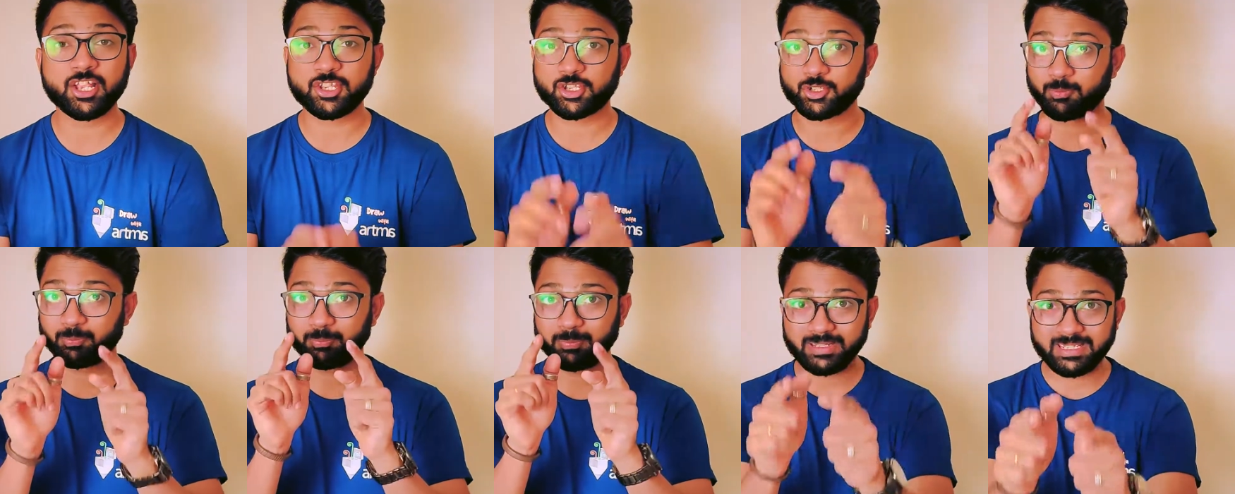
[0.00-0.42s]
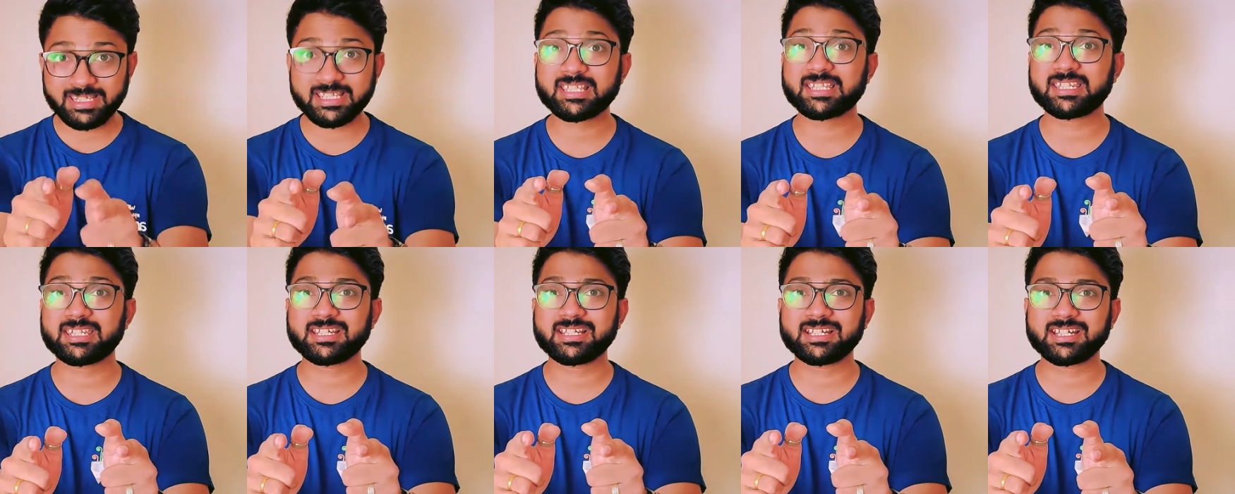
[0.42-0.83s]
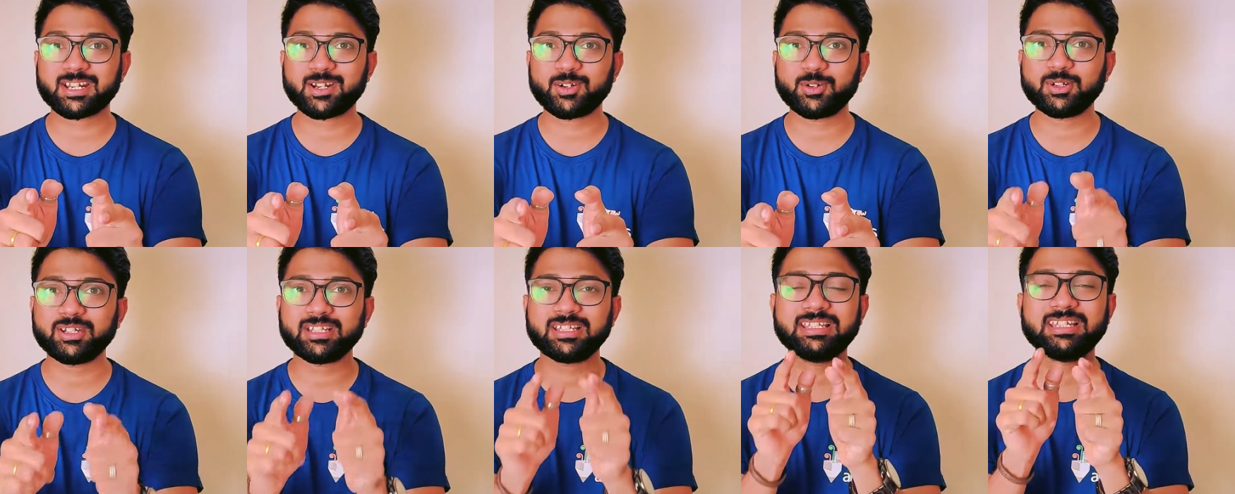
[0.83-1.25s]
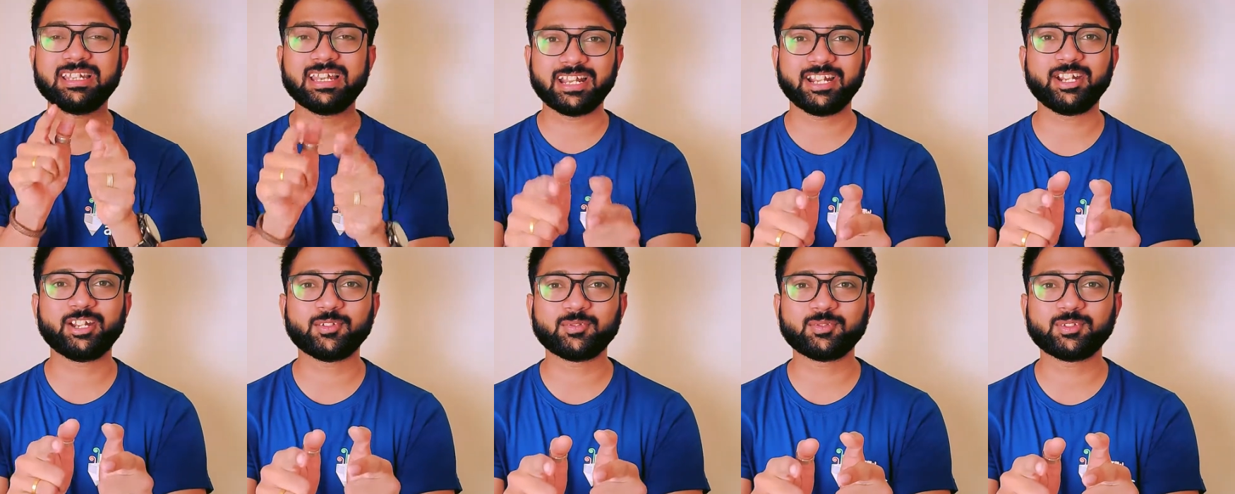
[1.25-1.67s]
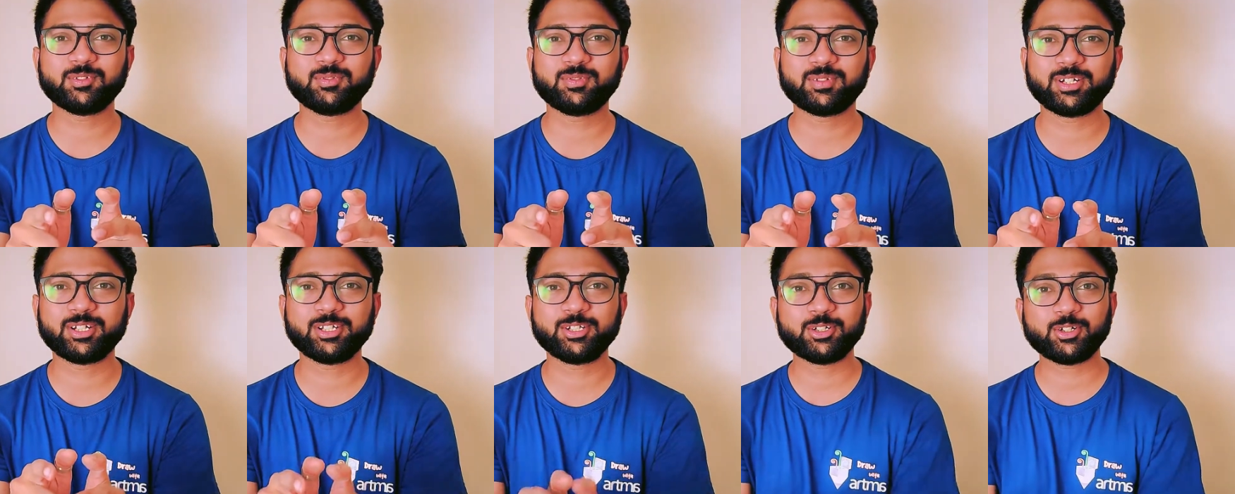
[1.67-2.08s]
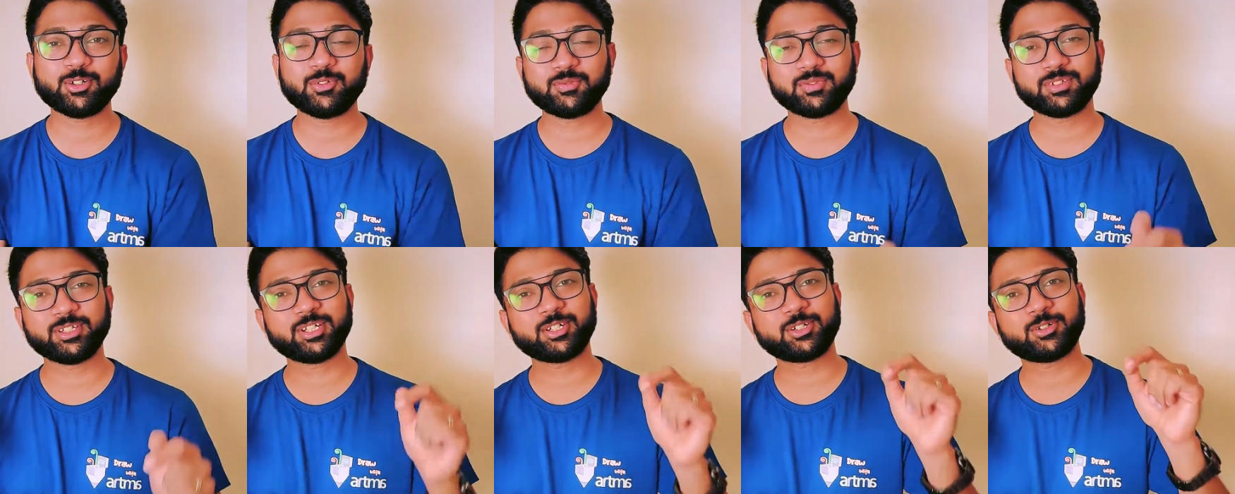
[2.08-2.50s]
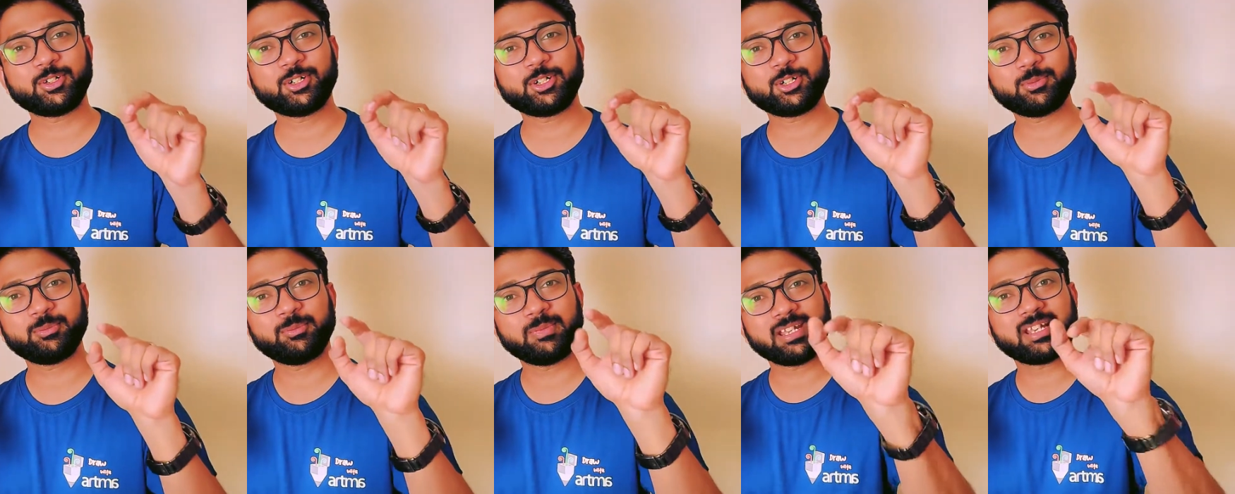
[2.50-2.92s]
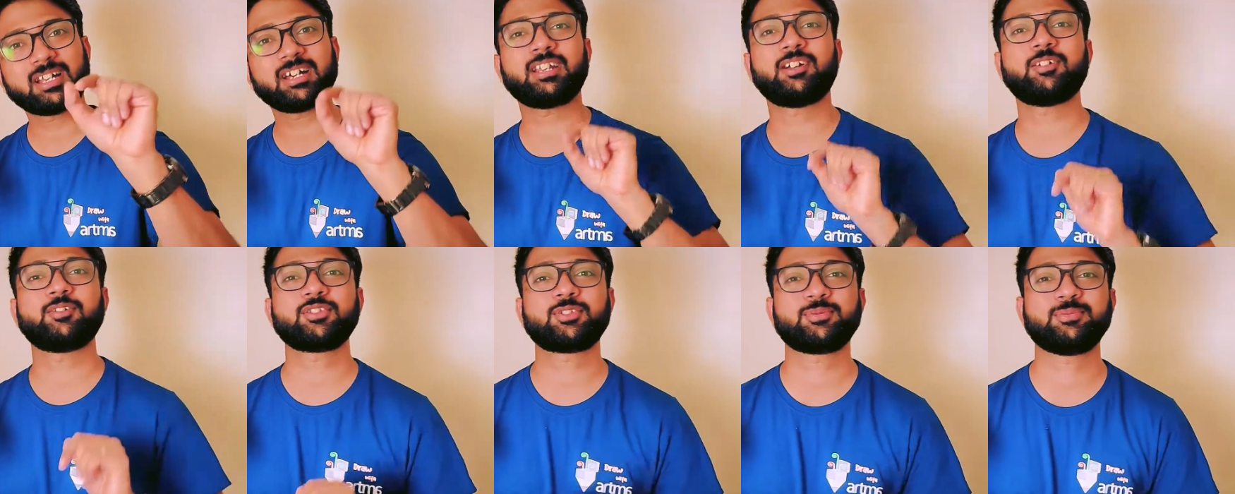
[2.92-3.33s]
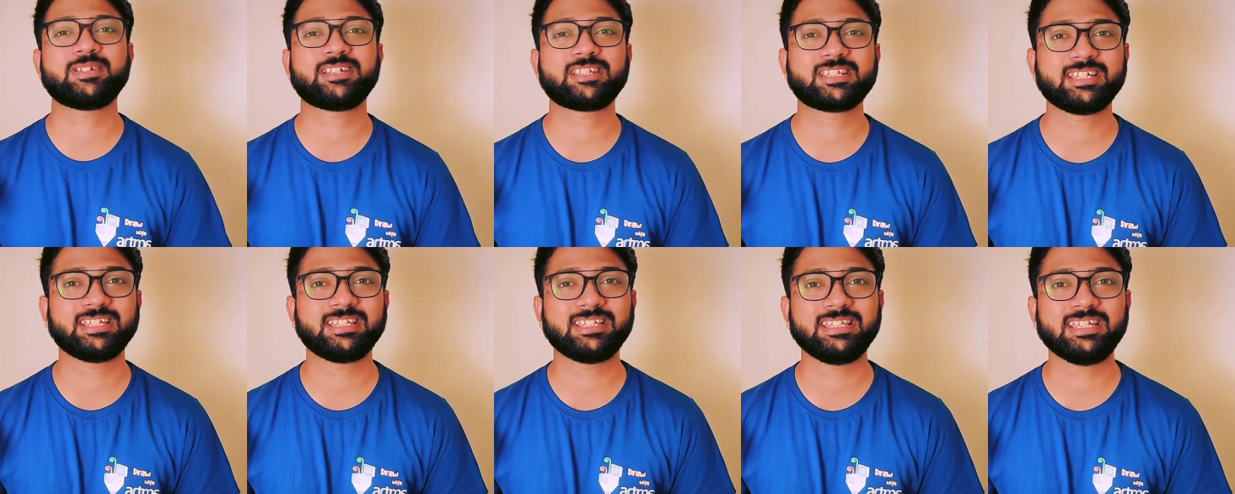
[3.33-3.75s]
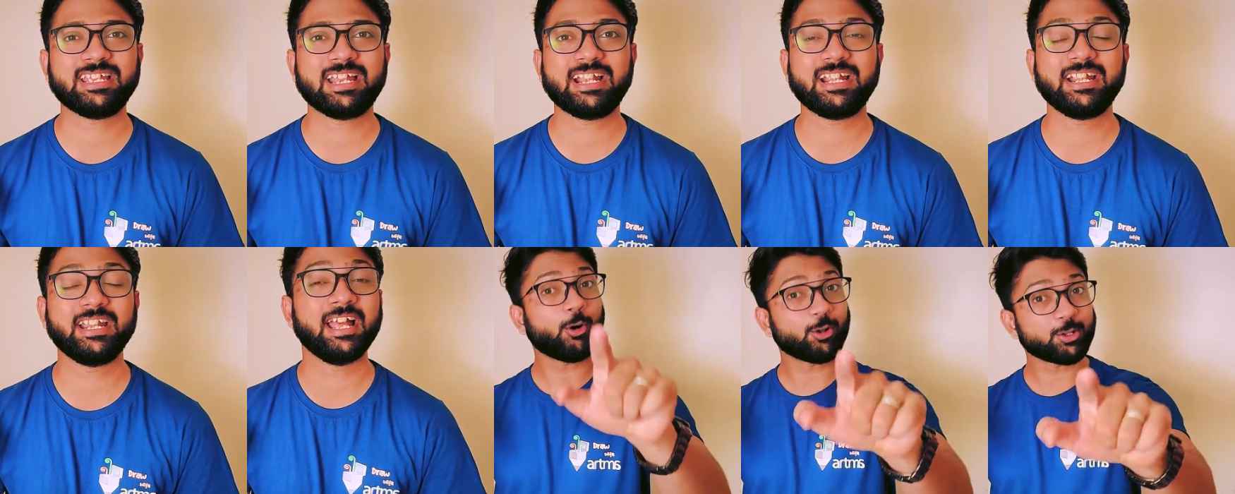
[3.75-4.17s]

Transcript: So please stick around till the end of the video. We are going to make announcements at the end.